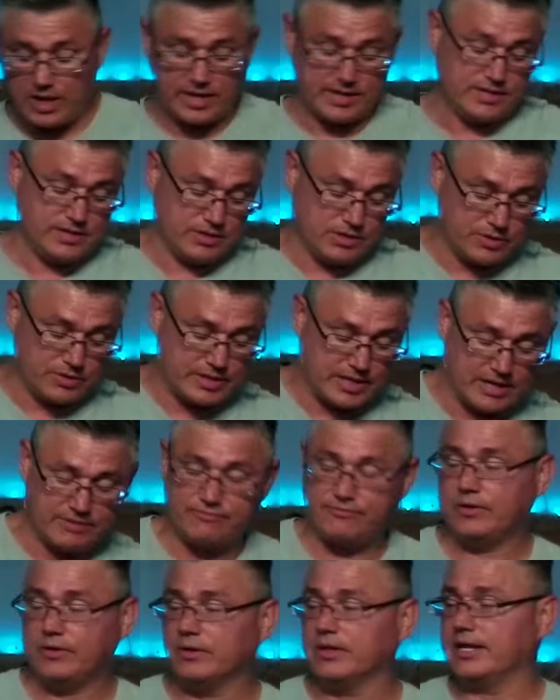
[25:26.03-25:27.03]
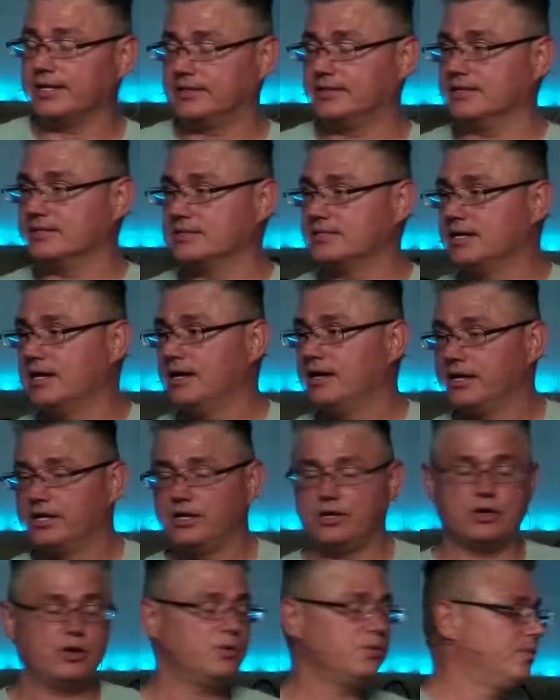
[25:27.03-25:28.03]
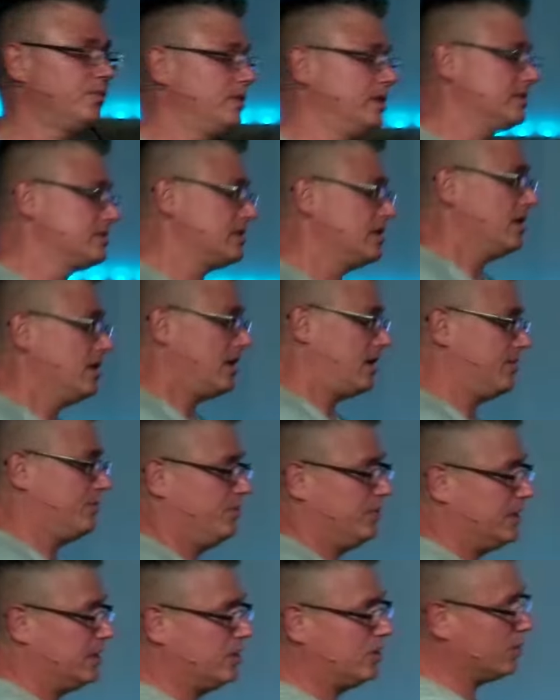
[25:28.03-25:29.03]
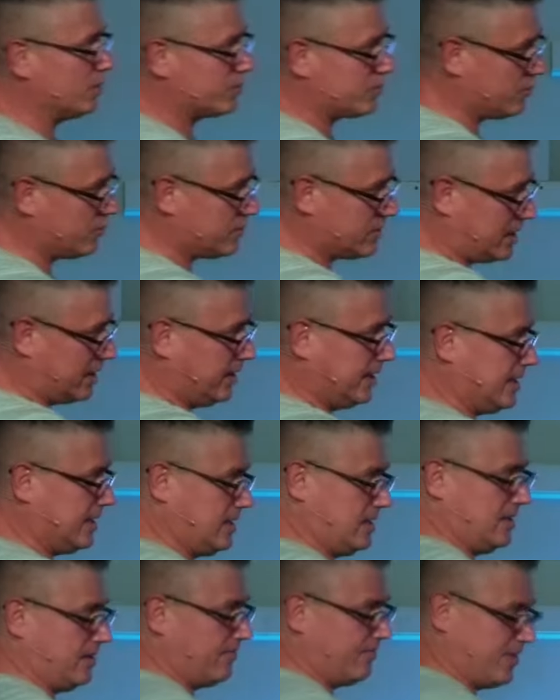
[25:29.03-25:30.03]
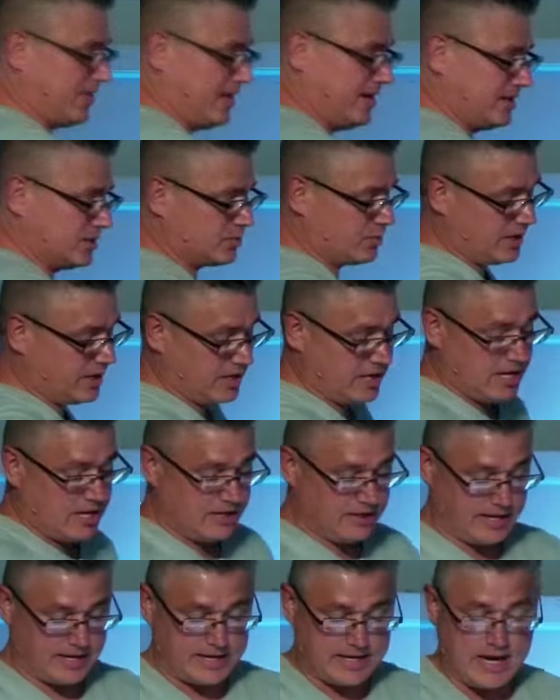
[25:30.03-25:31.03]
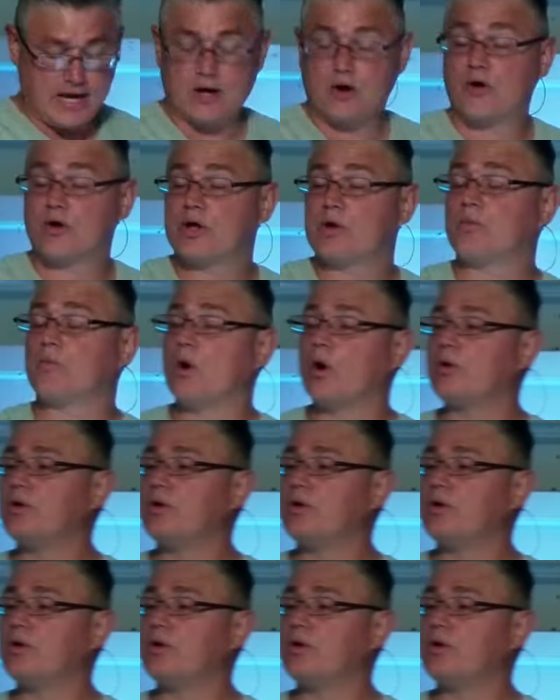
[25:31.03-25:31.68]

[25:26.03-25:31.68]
didn't know God felt like this. You know, that's, we go through a litany of things where, like, God already wrote